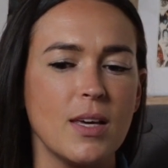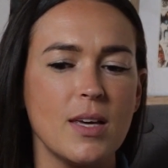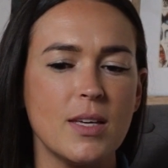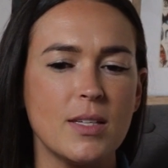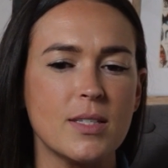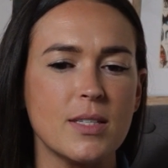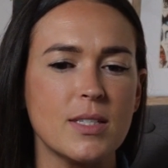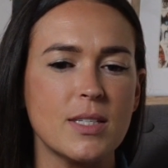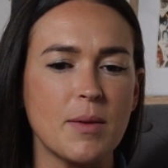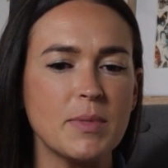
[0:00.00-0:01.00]
is
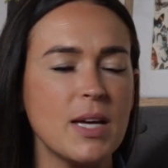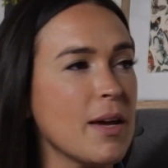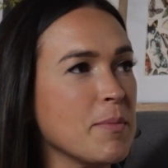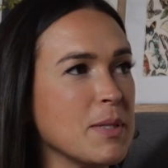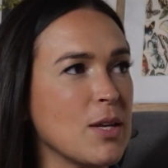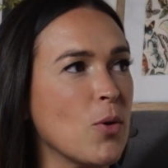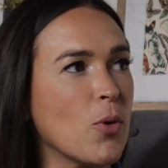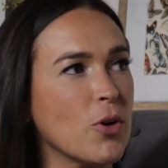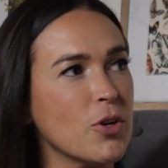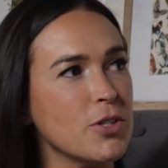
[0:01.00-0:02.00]
sometimes in
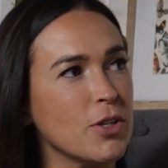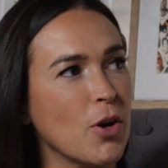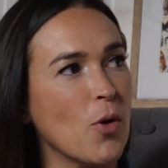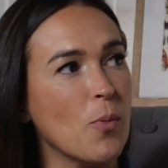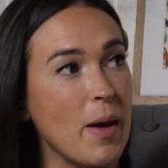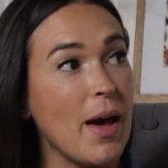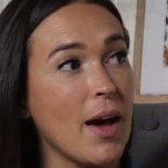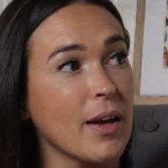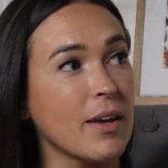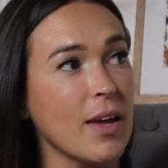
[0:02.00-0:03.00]
order to go
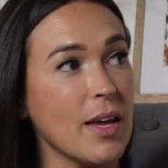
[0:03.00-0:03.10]
back